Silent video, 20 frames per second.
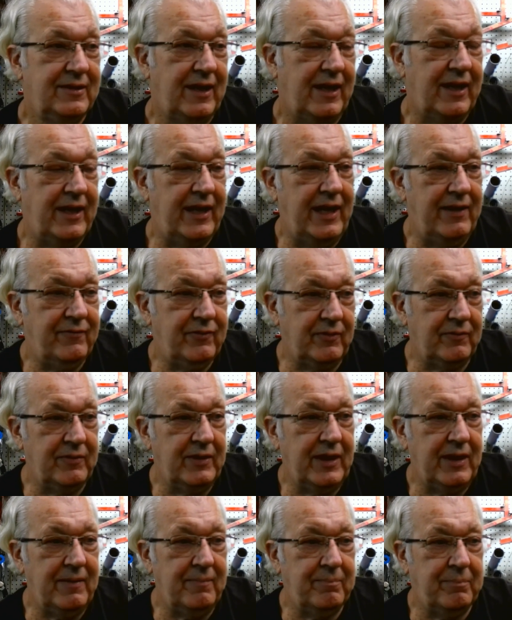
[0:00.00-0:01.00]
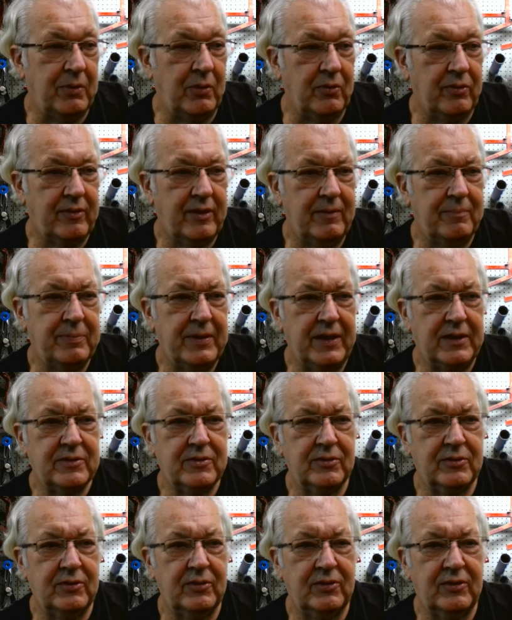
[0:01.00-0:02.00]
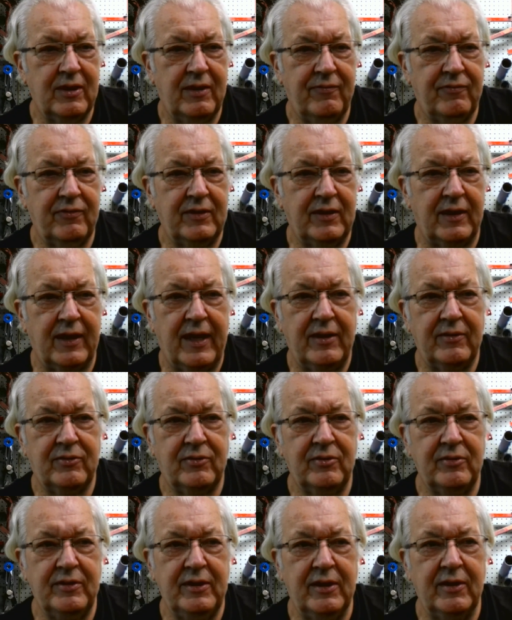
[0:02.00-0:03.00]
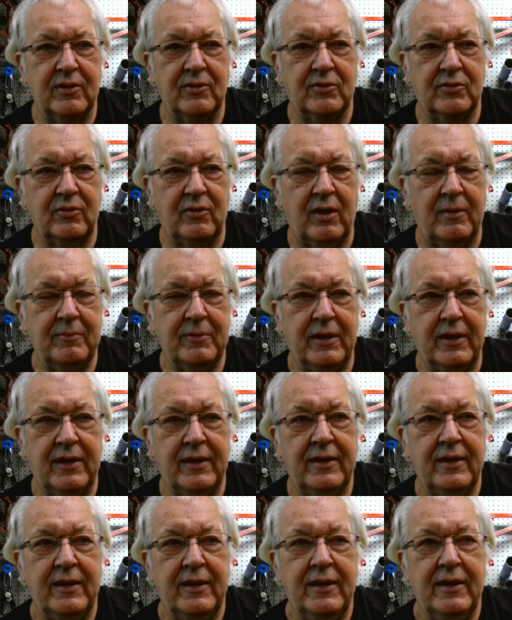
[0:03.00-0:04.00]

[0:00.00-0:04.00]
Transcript: I haven't really posted pictures and stuff for the last 2 years, so I'm gonna